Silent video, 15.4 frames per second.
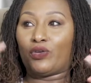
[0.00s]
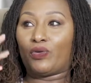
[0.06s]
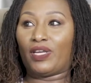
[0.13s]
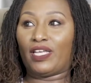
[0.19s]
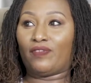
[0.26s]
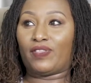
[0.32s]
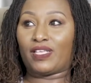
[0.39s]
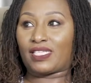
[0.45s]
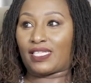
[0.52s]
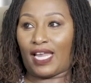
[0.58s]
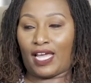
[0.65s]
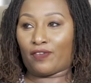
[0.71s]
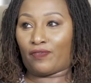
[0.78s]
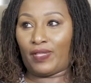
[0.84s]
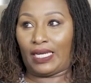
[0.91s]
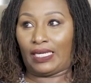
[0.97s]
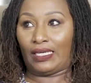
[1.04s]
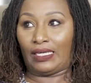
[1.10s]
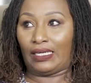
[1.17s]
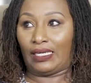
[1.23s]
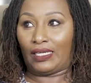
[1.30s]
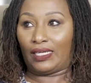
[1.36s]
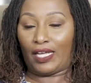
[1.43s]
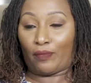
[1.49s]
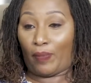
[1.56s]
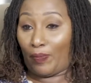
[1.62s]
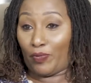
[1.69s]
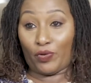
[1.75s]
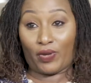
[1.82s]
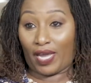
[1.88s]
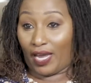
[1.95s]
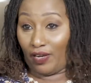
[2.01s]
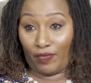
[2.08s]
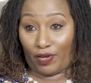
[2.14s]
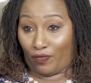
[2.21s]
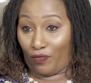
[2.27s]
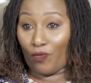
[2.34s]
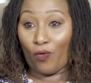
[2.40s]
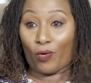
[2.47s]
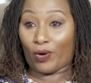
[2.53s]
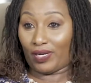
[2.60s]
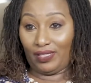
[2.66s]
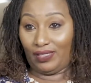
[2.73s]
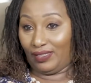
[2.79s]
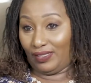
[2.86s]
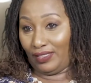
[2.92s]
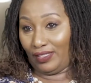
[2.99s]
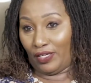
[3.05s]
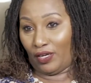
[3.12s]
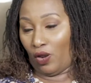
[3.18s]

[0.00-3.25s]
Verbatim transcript: you live this life that uh, like probably you can't even afford, mm.